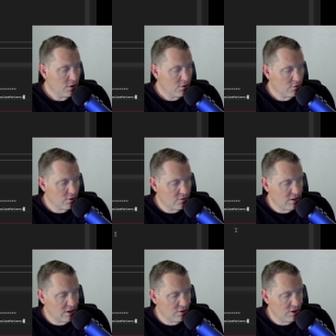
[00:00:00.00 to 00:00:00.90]
So let's
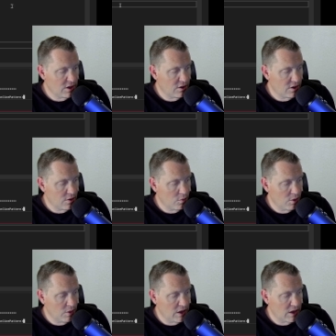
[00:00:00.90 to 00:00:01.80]
take a look here at what
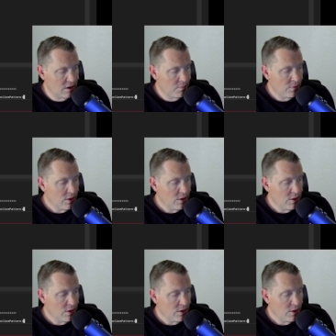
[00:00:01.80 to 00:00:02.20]
we get.